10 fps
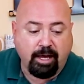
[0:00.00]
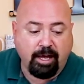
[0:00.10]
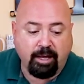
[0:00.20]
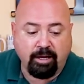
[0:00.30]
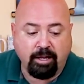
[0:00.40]

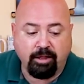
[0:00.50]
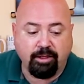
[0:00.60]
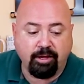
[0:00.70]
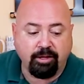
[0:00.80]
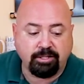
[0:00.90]
and
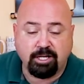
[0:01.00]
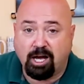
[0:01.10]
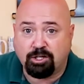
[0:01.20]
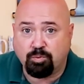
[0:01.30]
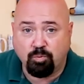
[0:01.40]
then the
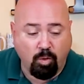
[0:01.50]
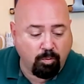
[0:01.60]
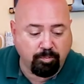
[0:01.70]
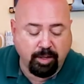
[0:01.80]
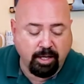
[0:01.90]
sauce
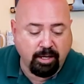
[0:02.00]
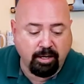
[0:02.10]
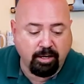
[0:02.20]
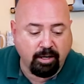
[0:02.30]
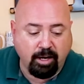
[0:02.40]
won't be
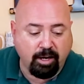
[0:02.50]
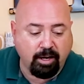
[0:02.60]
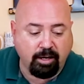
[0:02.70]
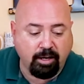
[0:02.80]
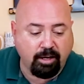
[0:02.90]

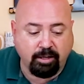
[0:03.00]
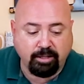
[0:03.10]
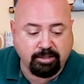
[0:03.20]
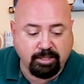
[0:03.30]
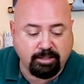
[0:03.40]
a
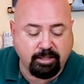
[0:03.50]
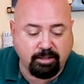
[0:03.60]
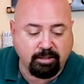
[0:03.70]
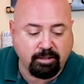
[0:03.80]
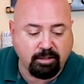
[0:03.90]
consistent